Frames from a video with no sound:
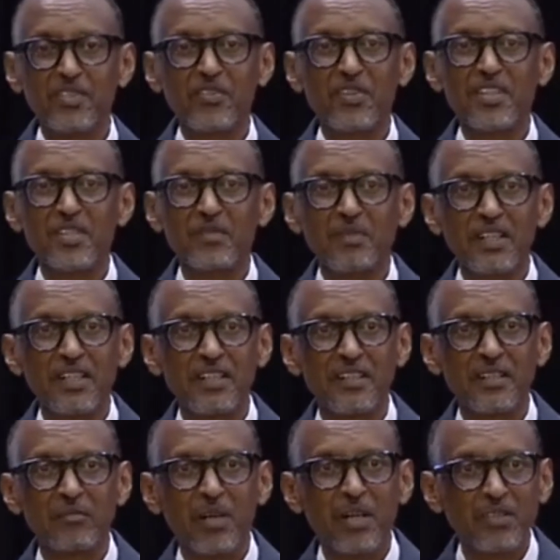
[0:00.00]
transparent
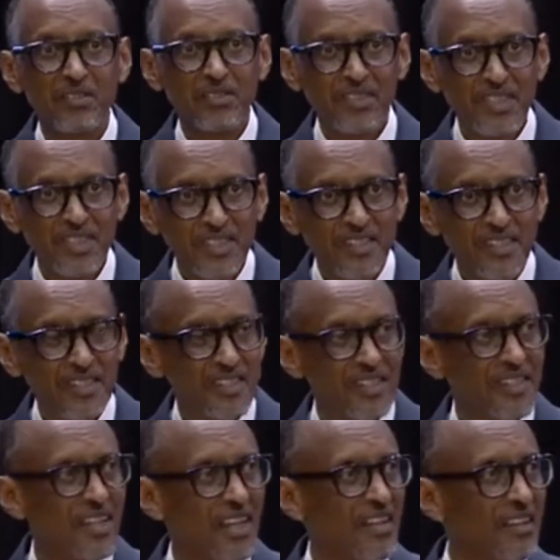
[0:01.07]
about this. There is
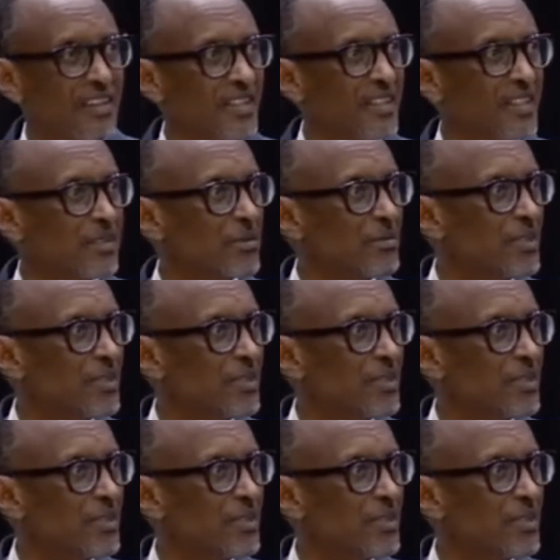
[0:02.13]
nothing.